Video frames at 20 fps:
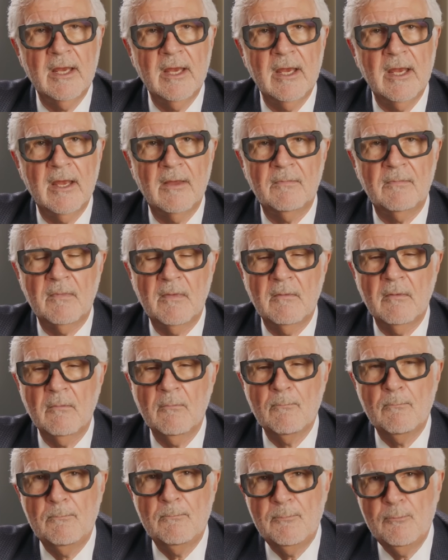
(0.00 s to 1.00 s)
And
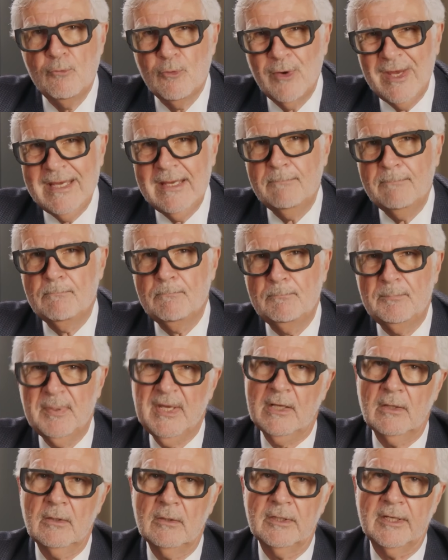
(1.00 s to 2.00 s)

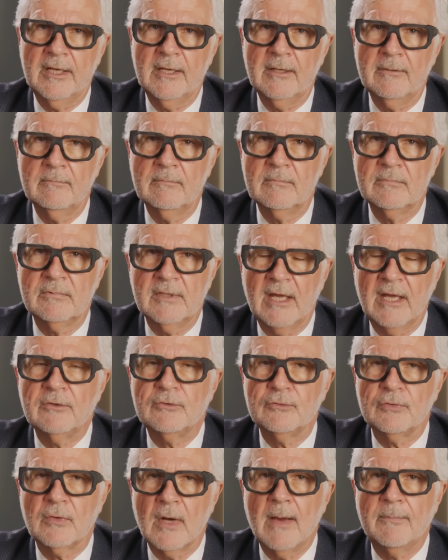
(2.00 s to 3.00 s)
rebuilding that
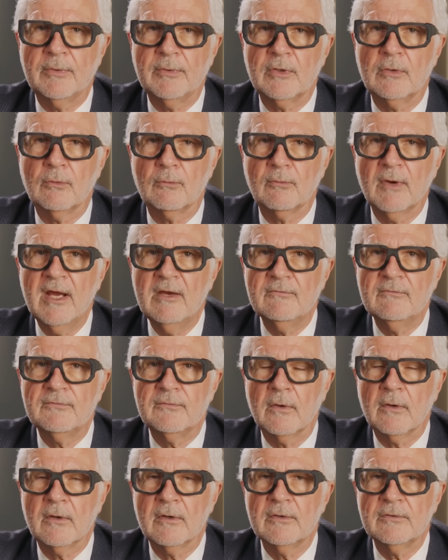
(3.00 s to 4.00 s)
tropical
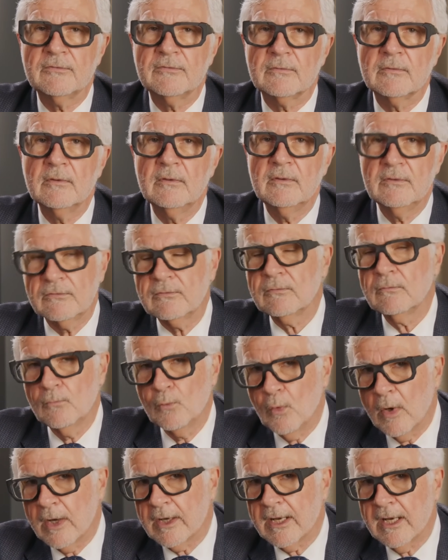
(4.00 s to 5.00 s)
rainforest is
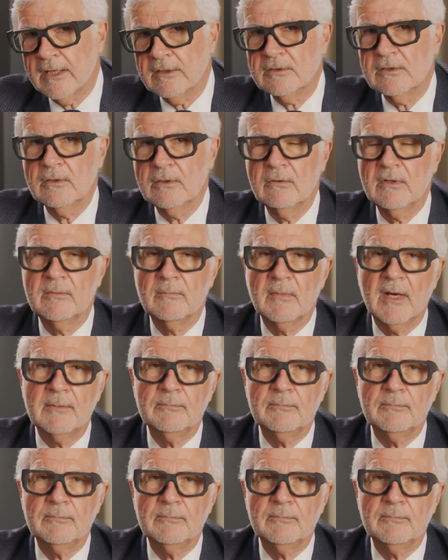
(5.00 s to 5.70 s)
what I do in my